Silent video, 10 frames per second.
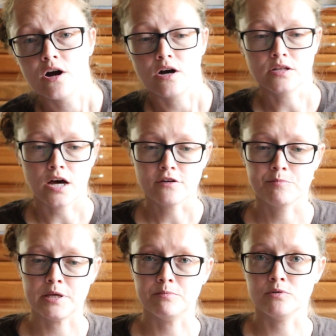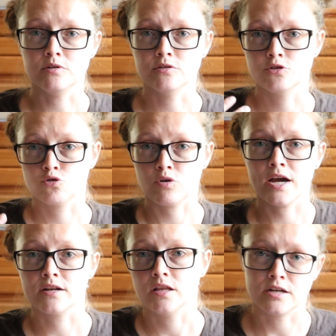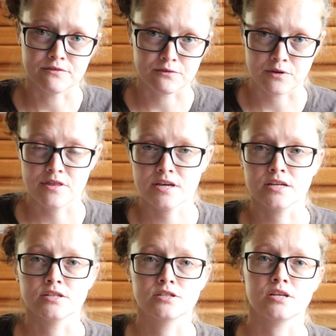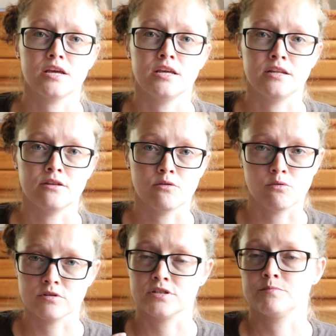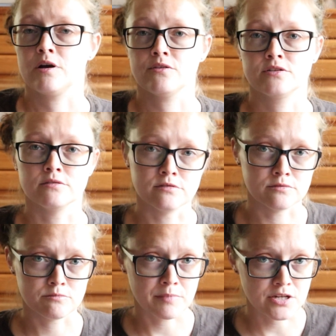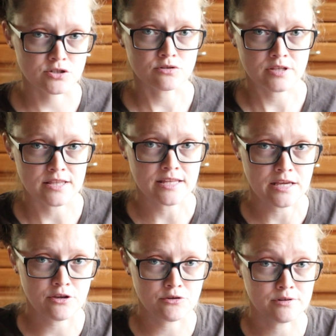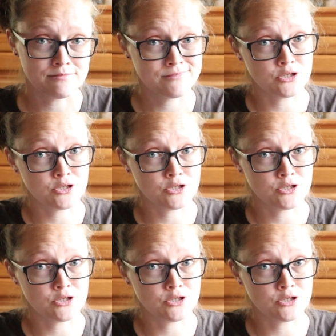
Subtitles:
a lot of people tried a lot of different things in the horse's mouth to make sure that they could